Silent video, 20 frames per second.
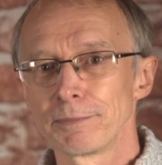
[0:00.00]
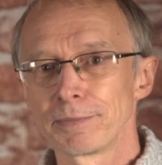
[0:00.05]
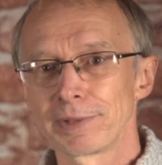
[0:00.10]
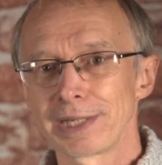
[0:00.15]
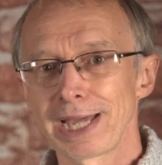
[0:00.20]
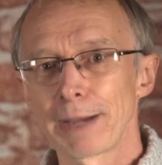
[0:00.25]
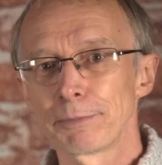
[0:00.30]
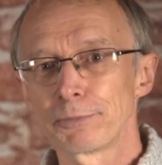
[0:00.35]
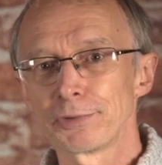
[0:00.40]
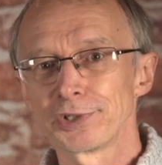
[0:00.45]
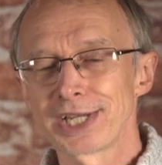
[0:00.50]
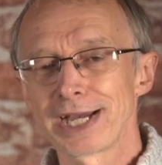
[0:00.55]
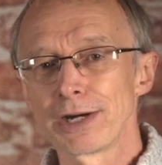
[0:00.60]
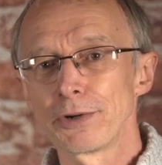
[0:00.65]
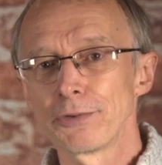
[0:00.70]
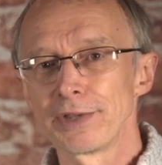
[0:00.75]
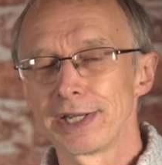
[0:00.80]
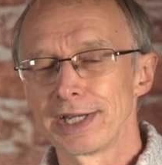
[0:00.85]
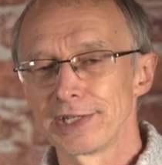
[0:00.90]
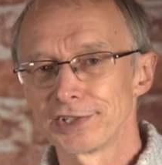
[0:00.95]
cameras
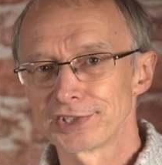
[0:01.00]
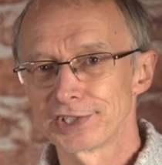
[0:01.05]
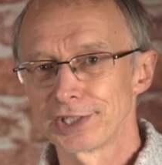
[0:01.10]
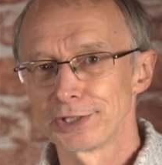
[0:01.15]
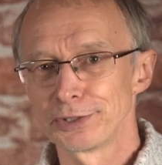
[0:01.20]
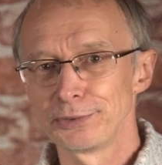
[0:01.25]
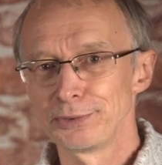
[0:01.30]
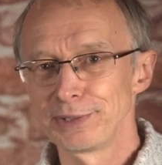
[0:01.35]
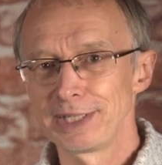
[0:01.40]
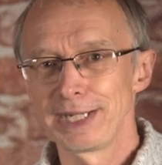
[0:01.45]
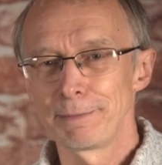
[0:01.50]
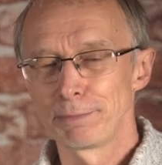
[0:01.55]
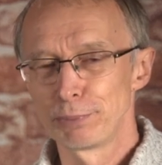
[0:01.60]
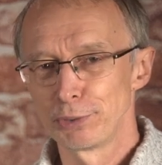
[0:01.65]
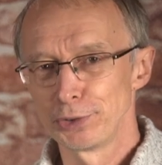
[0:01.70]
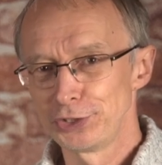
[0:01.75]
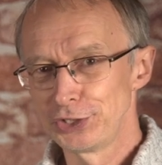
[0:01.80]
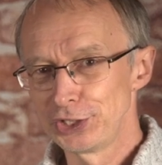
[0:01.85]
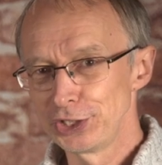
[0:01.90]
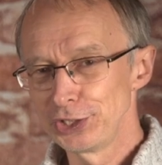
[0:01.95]
out there. So it
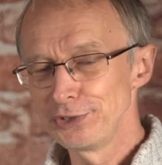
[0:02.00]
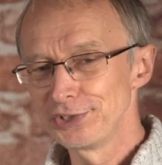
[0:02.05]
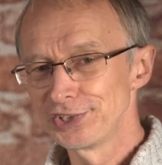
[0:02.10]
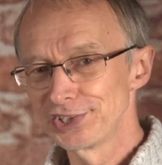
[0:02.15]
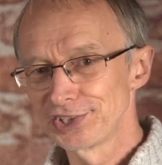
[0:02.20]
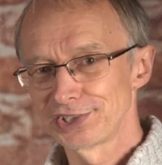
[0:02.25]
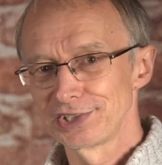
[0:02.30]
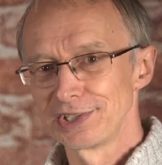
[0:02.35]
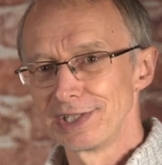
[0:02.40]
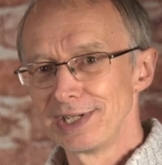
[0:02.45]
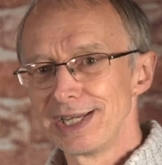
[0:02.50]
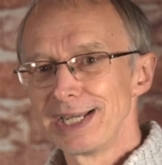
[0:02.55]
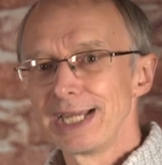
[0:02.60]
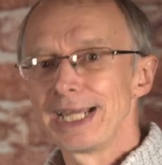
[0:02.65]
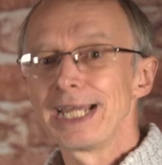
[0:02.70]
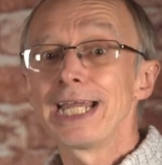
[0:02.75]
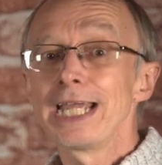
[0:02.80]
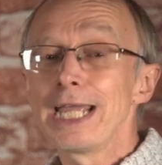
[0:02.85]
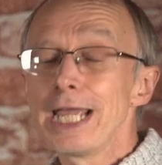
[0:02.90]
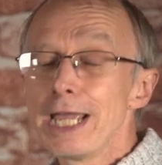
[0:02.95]
produced
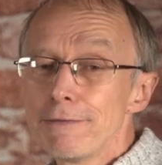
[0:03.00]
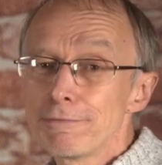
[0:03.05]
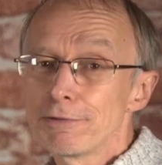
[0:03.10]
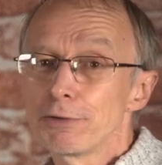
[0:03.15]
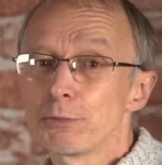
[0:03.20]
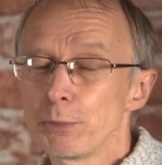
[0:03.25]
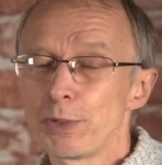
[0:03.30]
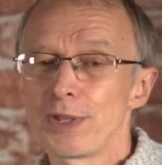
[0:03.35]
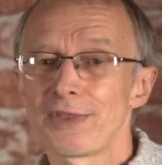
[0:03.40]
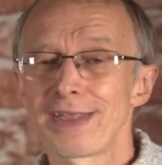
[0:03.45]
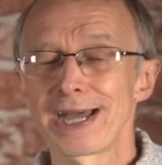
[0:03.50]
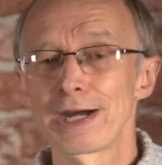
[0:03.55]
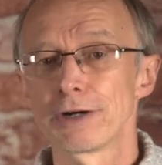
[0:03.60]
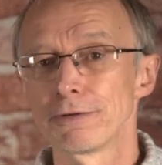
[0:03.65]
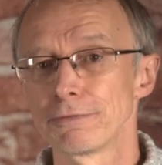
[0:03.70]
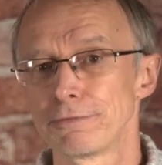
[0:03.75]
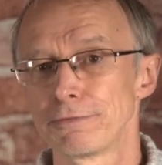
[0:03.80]
even without